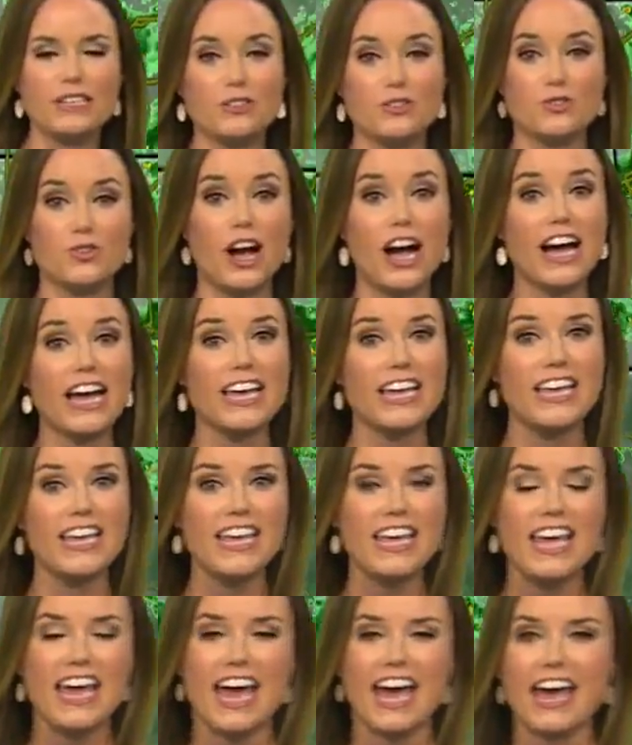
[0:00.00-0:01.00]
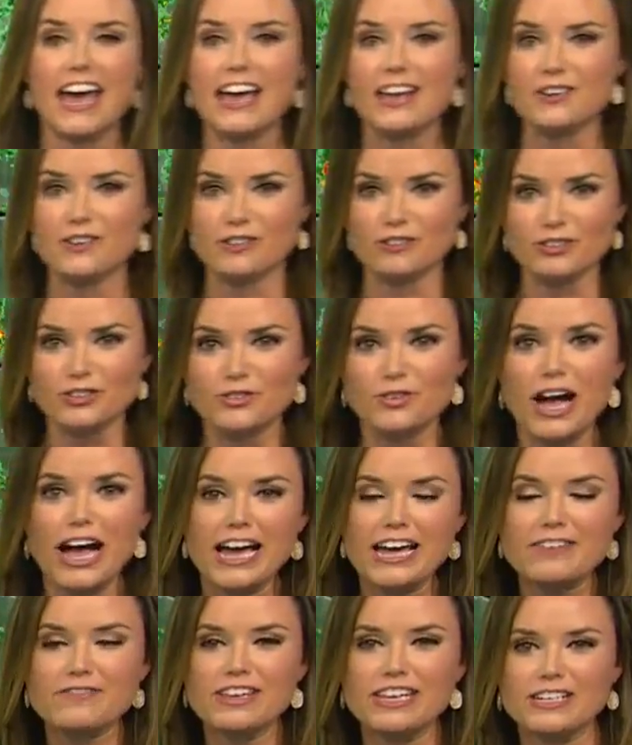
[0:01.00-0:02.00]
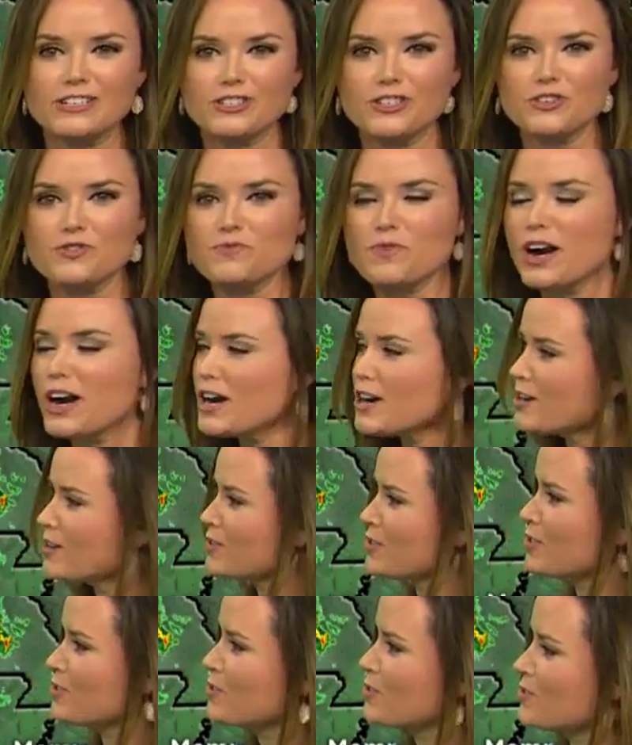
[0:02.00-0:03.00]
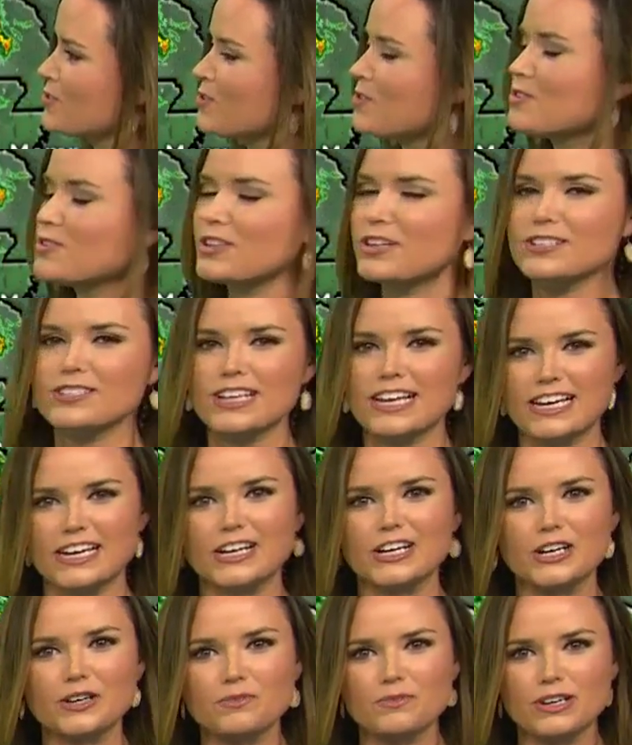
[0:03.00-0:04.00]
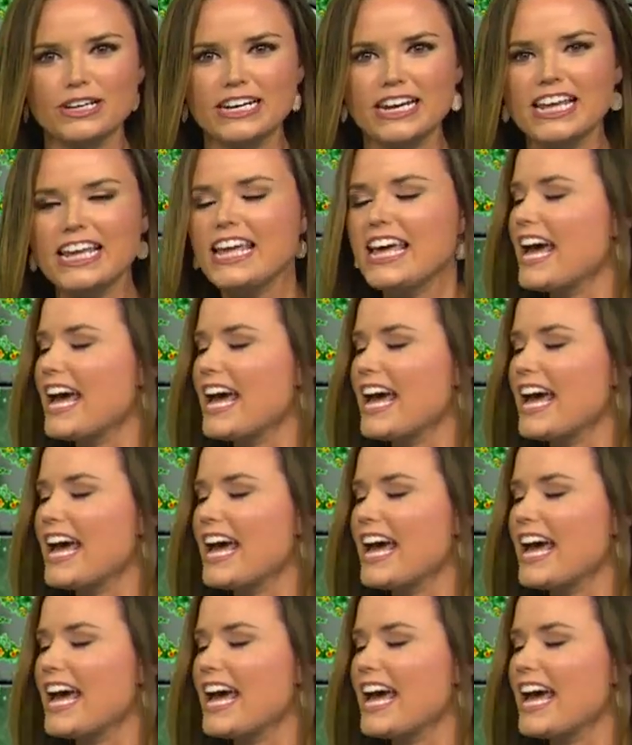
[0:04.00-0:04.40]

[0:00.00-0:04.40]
dry. And your drive into work or to school looks like a good one